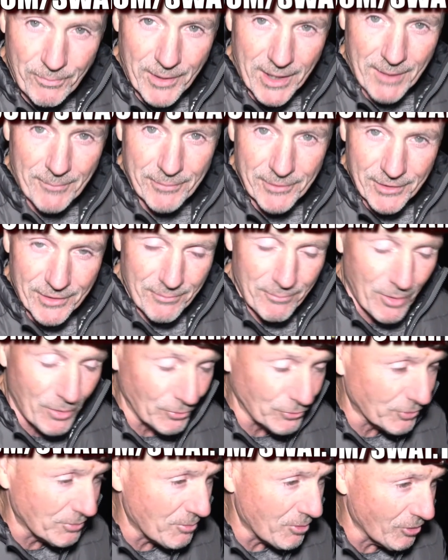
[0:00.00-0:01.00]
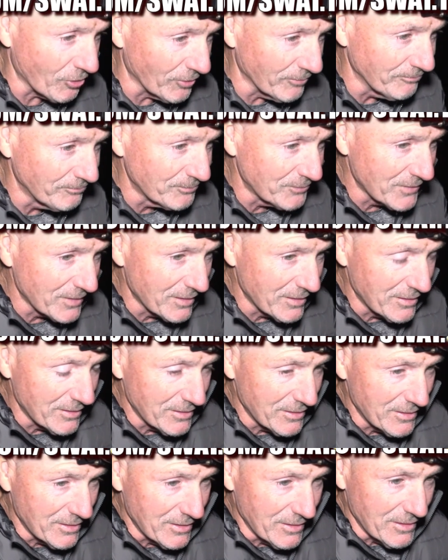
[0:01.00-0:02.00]
pick up another bolt tomorrow
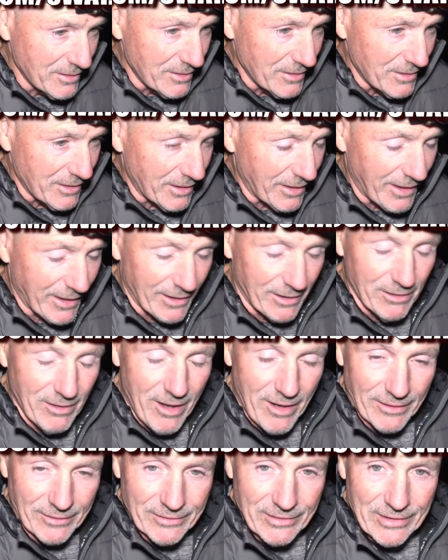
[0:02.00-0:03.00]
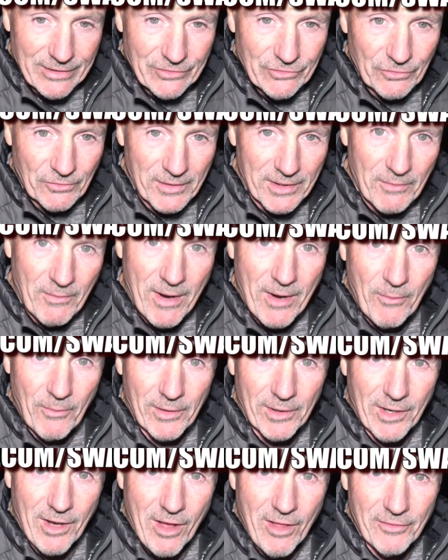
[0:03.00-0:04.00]
and a lock nut. So anyway, we're
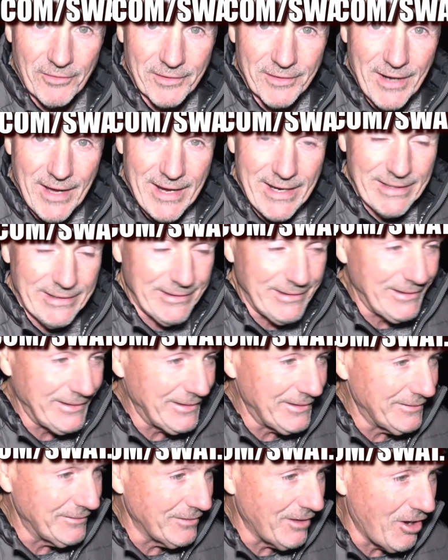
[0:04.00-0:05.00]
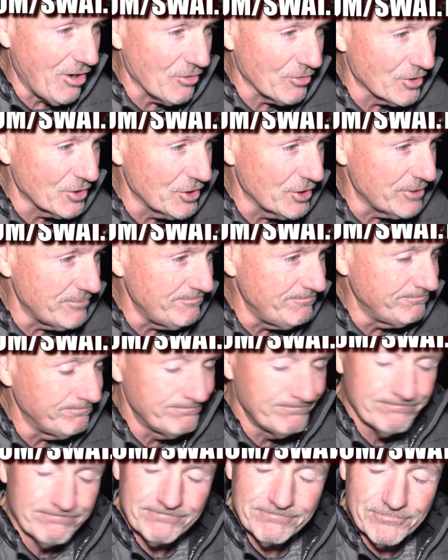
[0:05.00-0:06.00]
going to call it a night. All good.
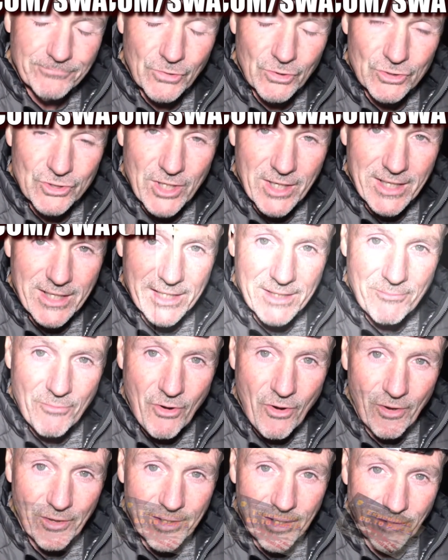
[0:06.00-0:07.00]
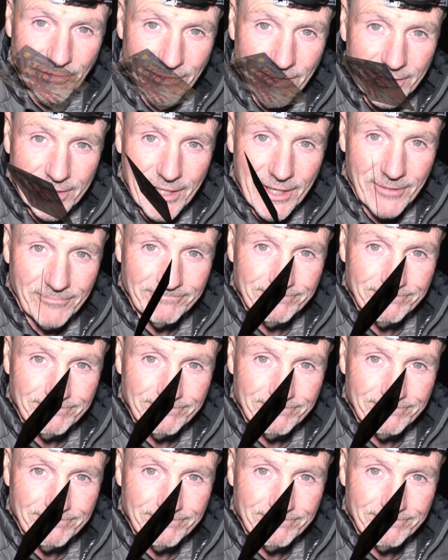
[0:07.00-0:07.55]
We'll check in tomorrow. Y'all take care.